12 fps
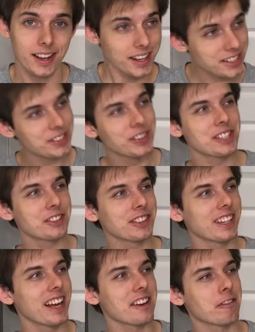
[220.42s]
It's a Wonderful
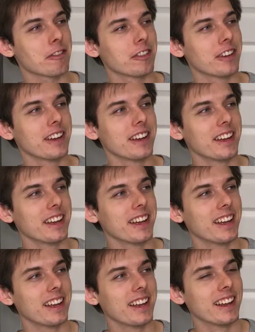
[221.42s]
Life!
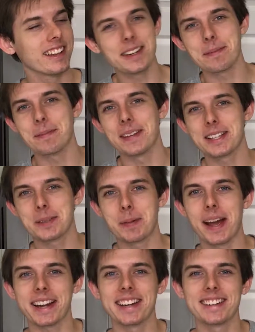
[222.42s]
Yep, it's
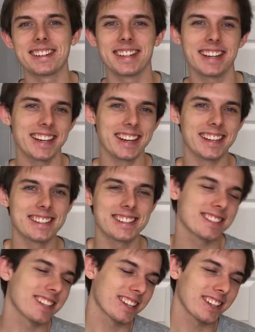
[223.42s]
back here again,
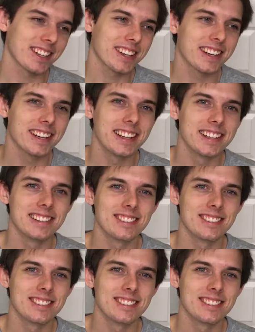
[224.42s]
just like Holiday Inn